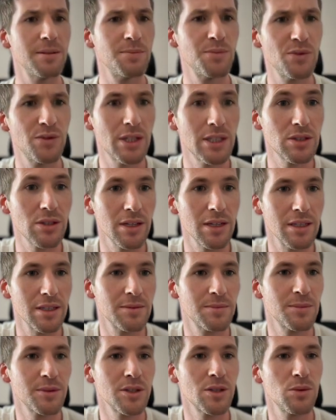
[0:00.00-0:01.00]
visually.
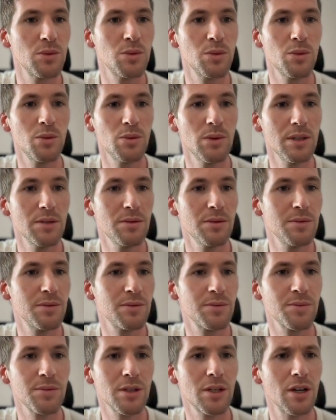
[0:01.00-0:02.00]
So we've
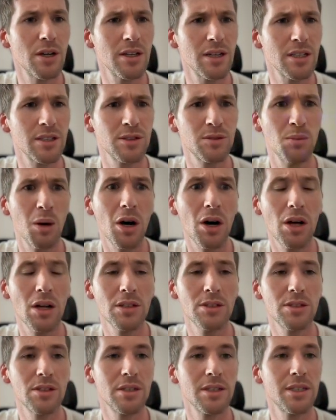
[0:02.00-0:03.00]
got a small
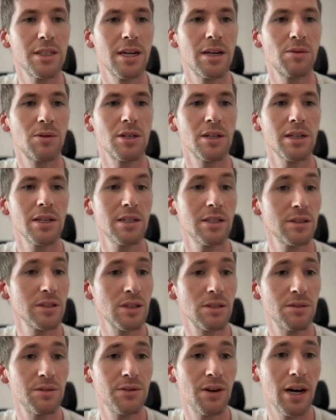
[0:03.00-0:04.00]
neural network here. It's
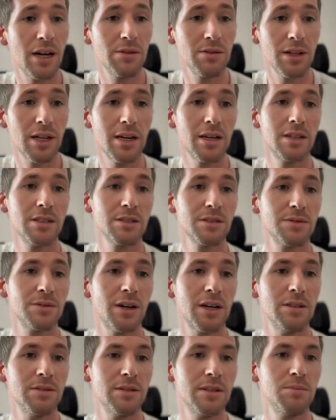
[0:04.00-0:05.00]
got 5 layers,
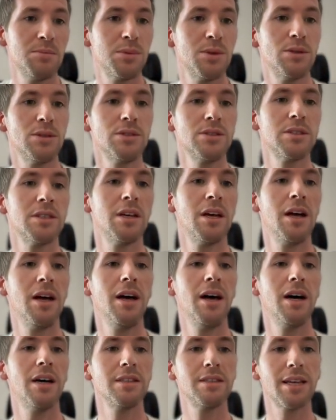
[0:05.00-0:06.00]
5 inputs,
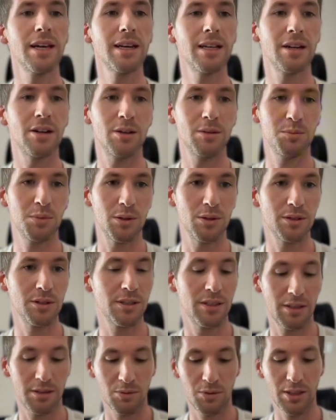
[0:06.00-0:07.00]
and 10
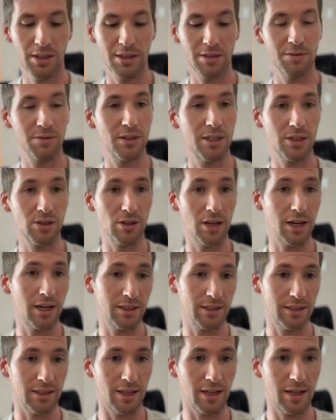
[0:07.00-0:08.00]
outputs, and we can
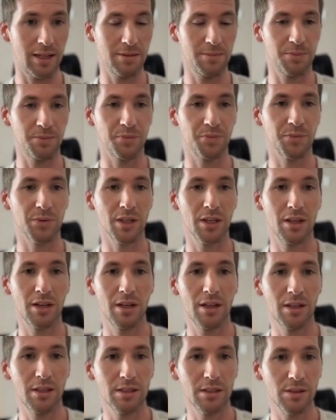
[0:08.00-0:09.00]
visualize that.
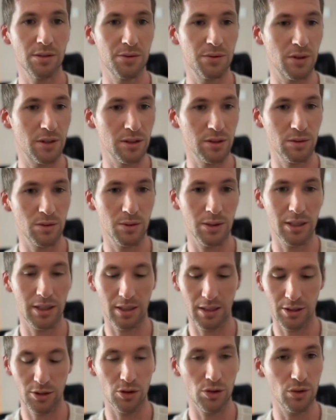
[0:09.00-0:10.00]
So first
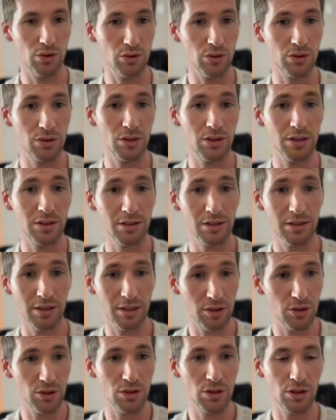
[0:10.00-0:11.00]
we'll use the
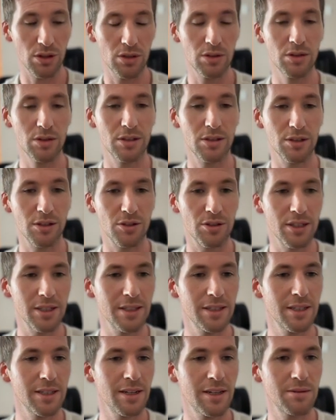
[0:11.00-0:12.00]
Q code to
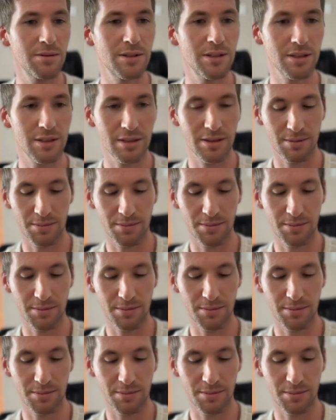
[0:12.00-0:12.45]
create the network.